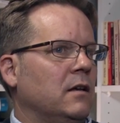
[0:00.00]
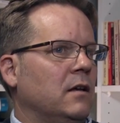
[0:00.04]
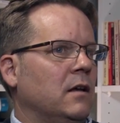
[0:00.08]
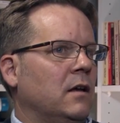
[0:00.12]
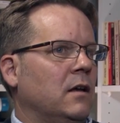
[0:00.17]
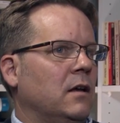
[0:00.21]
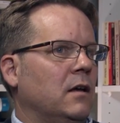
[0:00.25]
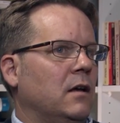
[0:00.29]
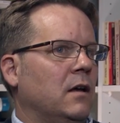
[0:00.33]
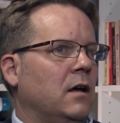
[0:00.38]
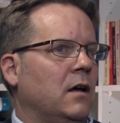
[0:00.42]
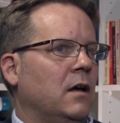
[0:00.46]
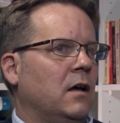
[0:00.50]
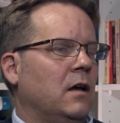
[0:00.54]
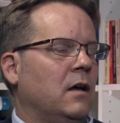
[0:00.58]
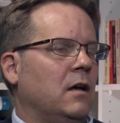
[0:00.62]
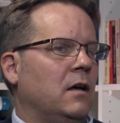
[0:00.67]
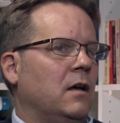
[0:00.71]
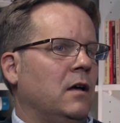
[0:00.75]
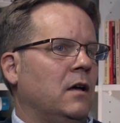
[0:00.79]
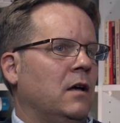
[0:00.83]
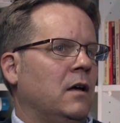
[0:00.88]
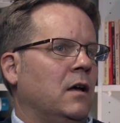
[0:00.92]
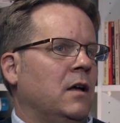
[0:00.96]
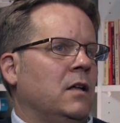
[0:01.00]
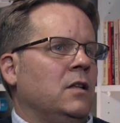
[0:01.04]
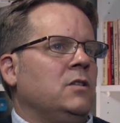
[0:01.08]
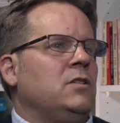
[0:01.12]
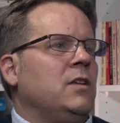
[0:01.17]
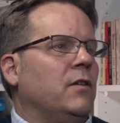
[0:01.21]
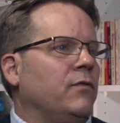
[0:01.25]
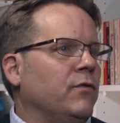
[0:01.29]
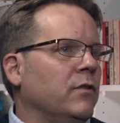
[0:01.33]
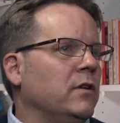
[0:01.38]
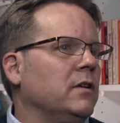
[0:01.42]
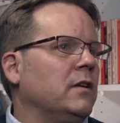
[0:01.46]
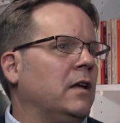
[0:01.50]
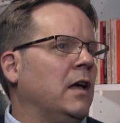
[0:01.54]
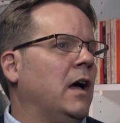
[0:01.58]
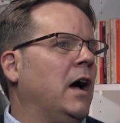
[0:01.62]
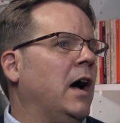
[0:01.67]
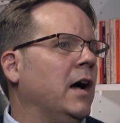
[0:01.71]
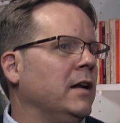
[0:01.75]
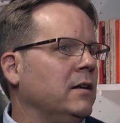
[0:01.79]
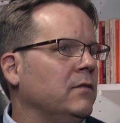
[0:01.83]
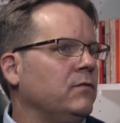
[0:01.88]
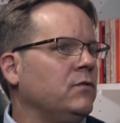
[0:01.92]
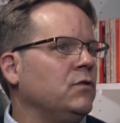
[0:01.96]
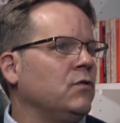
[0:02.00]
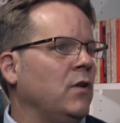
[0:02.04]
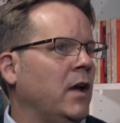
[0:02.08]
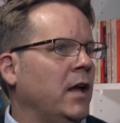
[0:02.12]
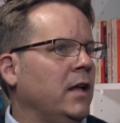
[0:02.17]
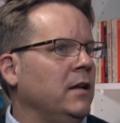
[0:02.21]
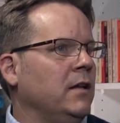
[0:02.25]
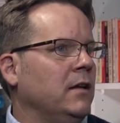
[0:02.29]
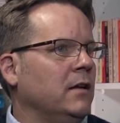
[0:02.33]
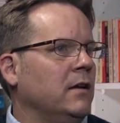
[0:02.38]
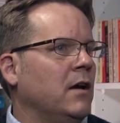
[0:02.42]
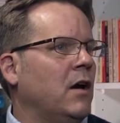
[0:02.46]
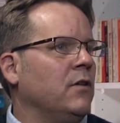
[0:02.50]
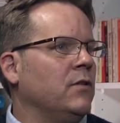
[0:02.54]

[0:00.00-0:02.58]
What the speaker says: a different kind of training